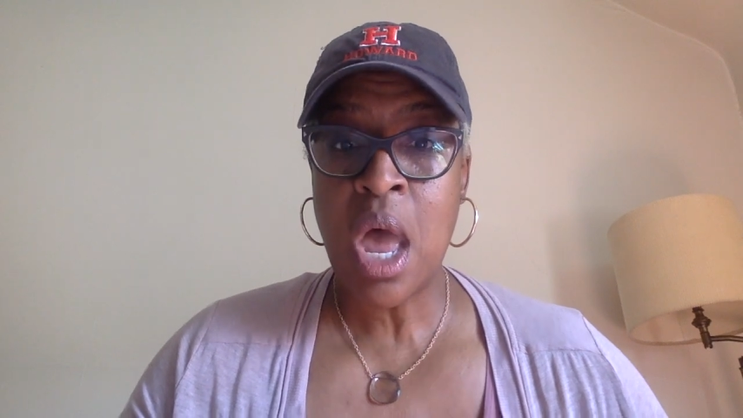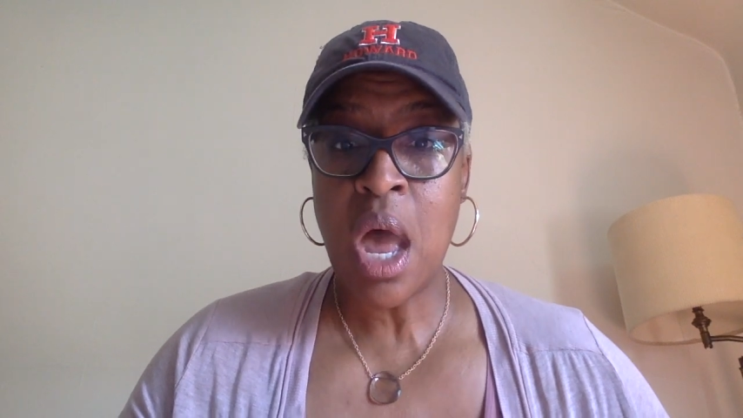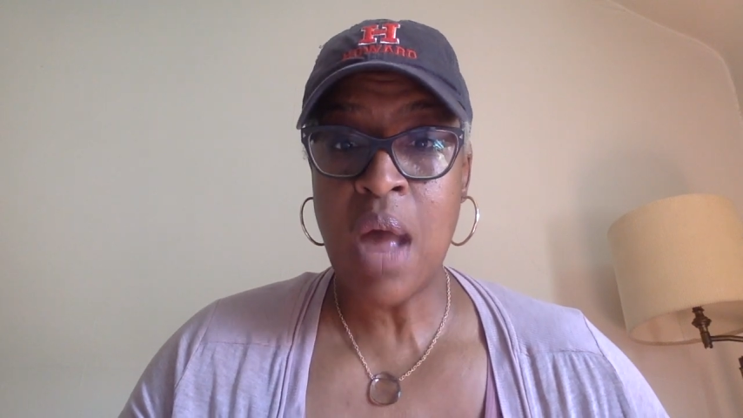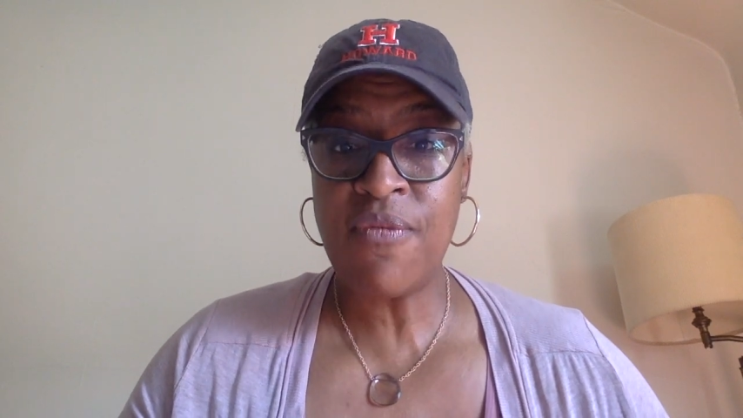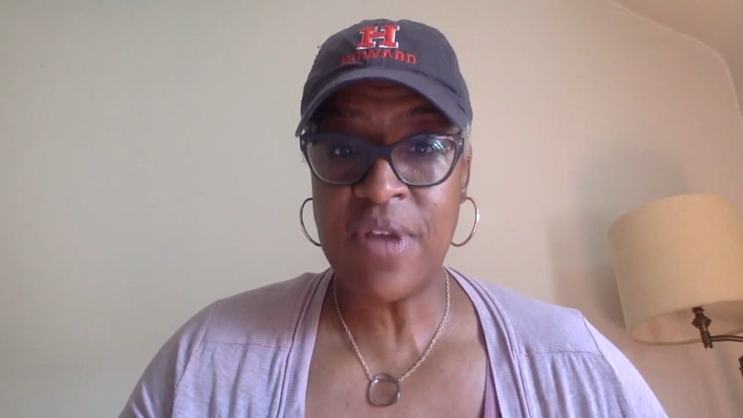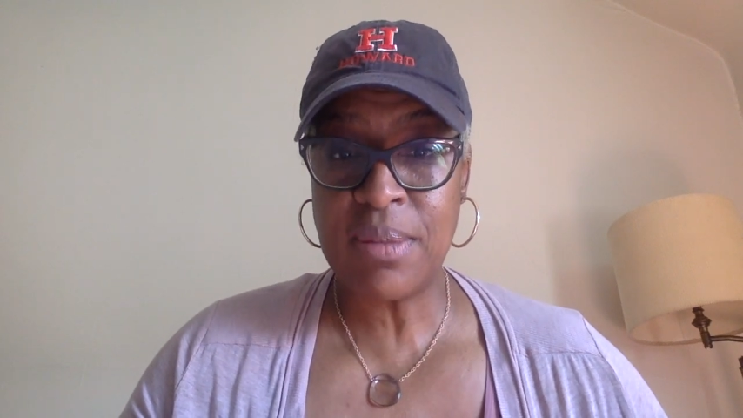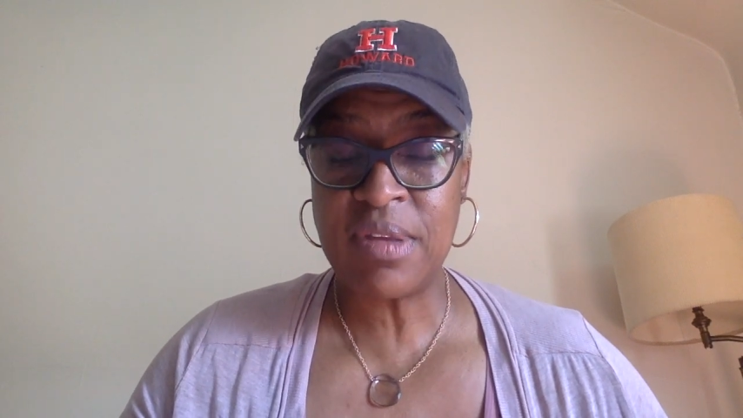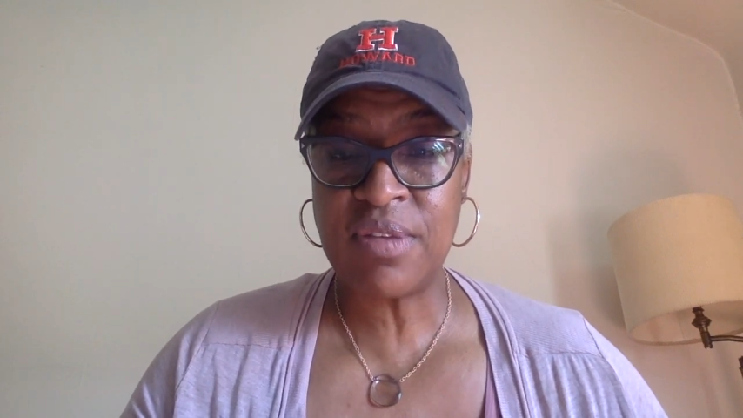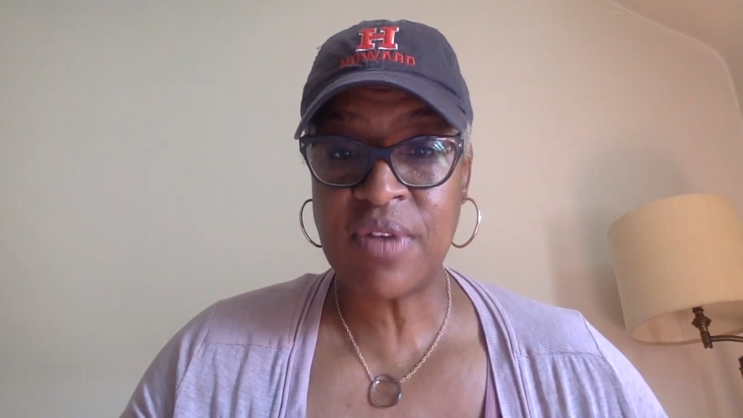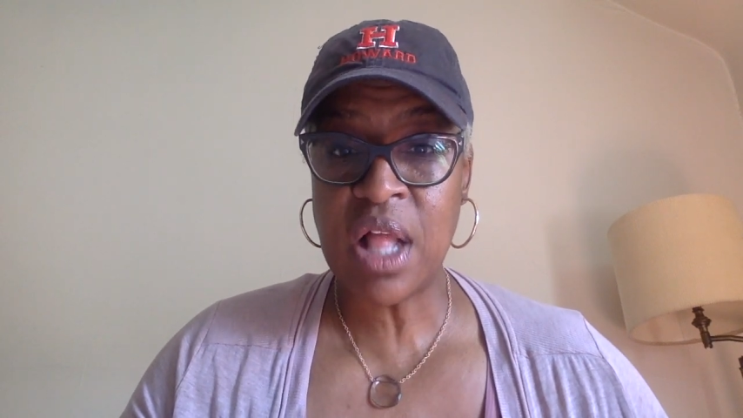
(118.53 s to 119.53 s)

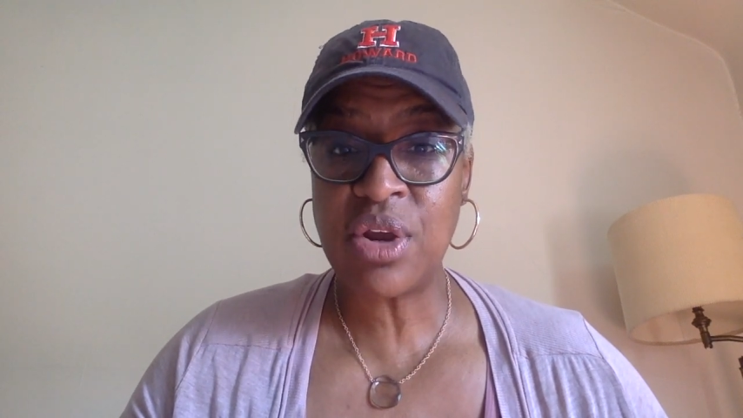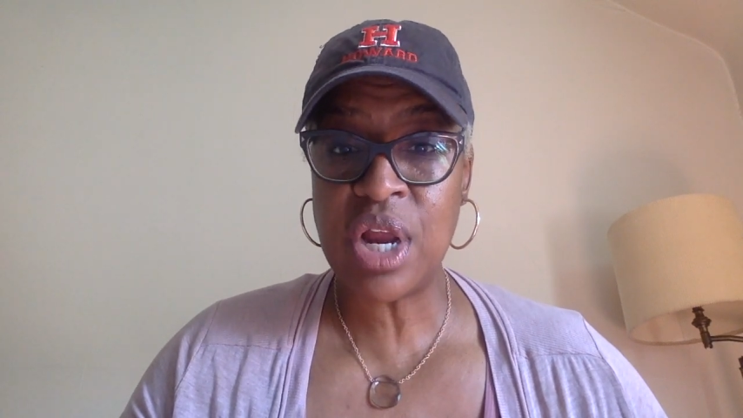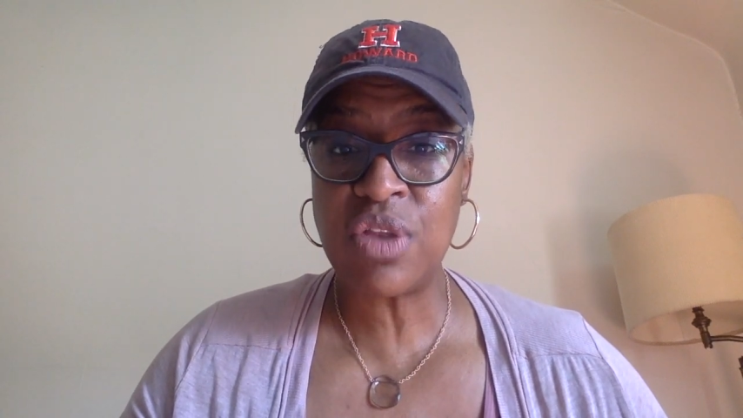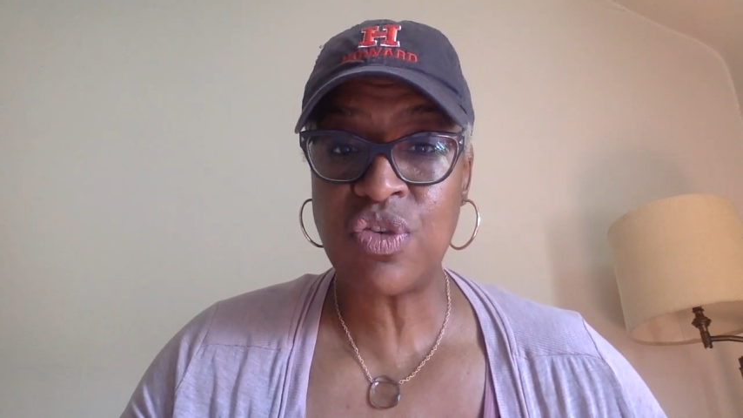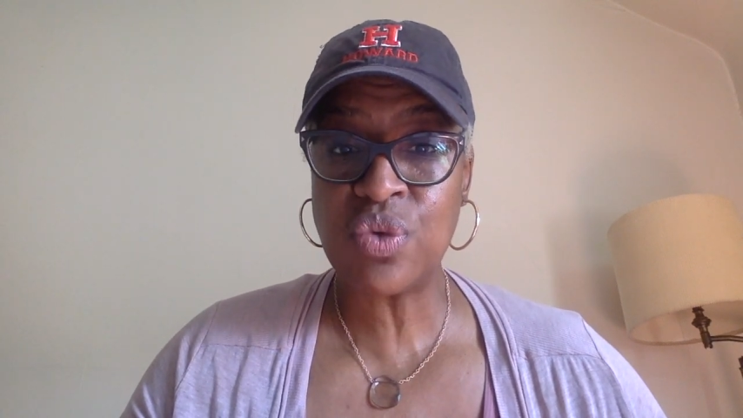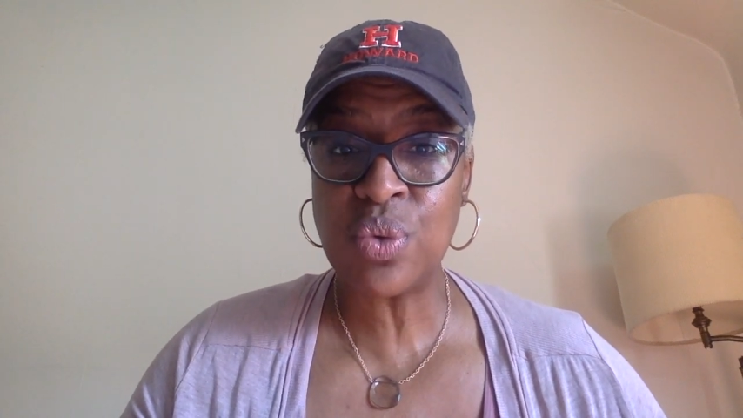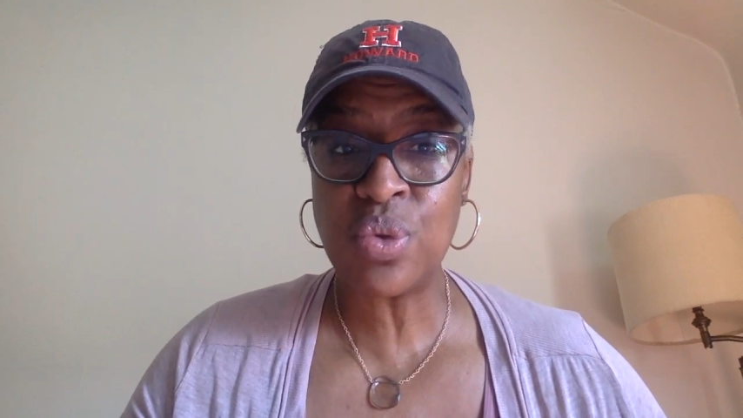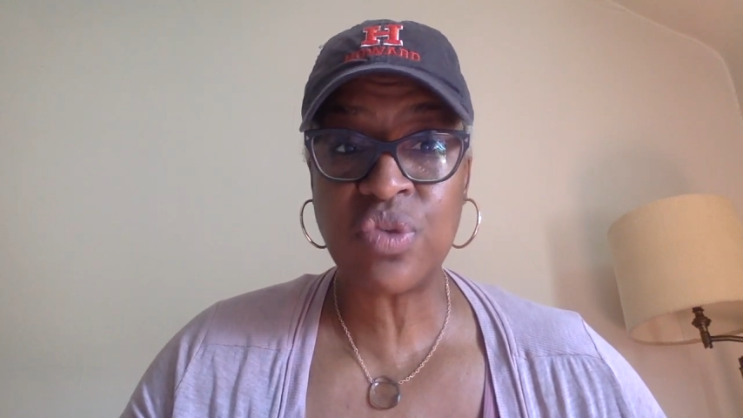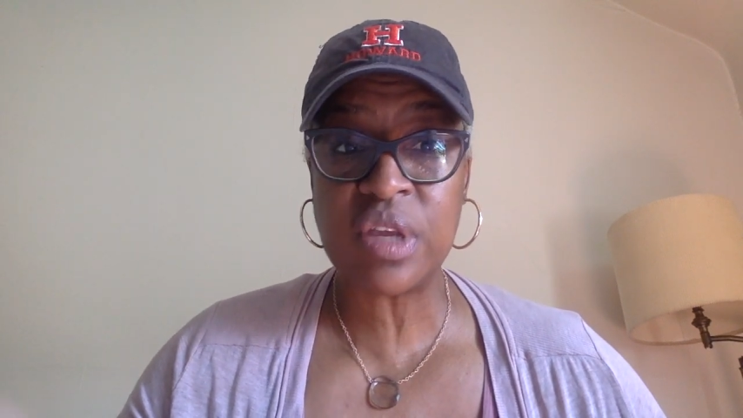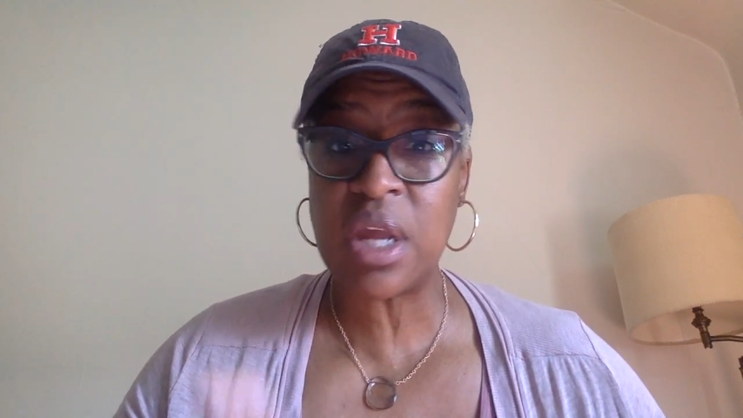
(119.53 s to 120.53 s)
families of color and
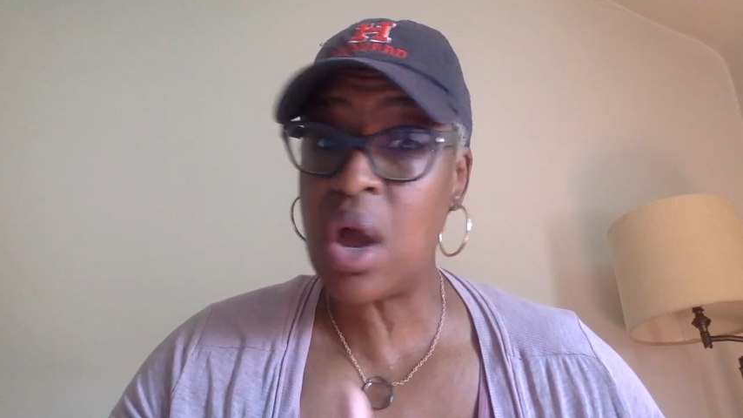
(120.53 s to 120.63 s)
schools